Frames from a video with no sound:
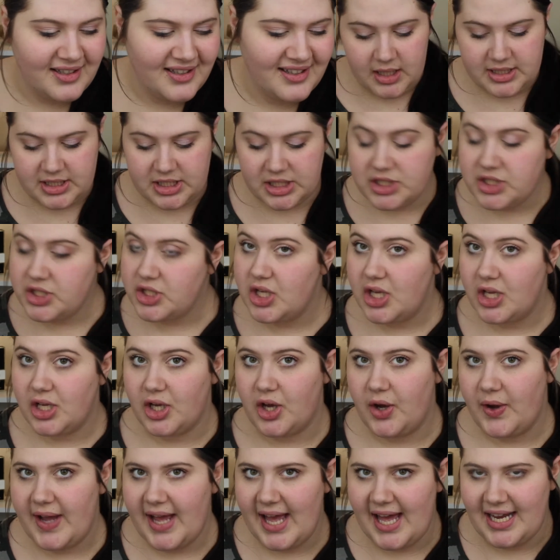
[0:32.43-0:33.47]
Let's just
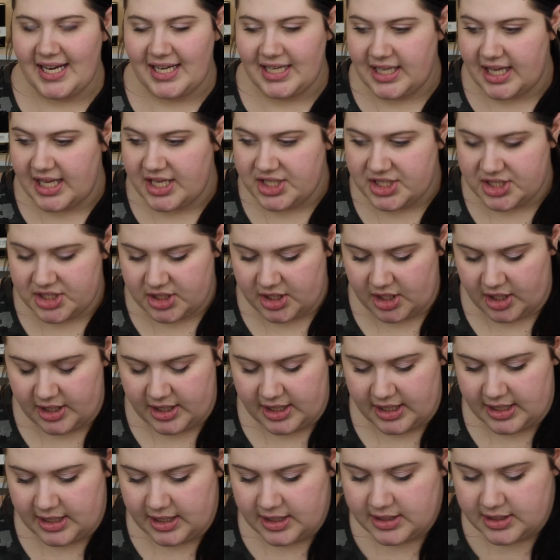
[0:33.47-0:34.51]
go ahead and get
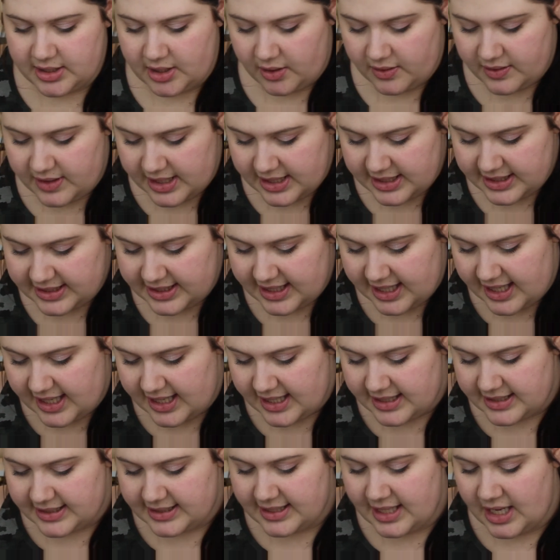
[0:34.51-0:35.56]
started. So this
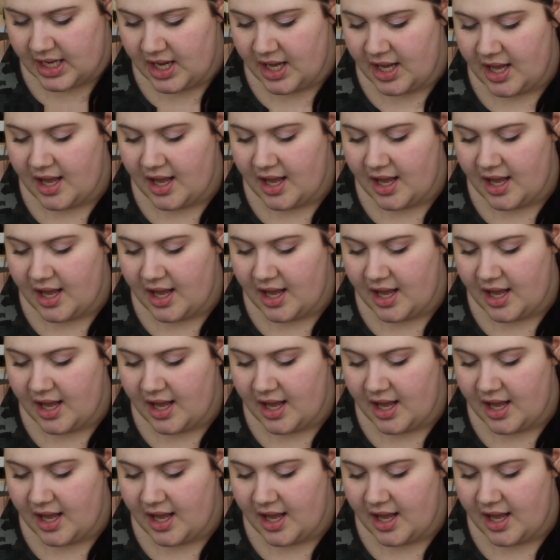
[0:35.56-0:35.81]
is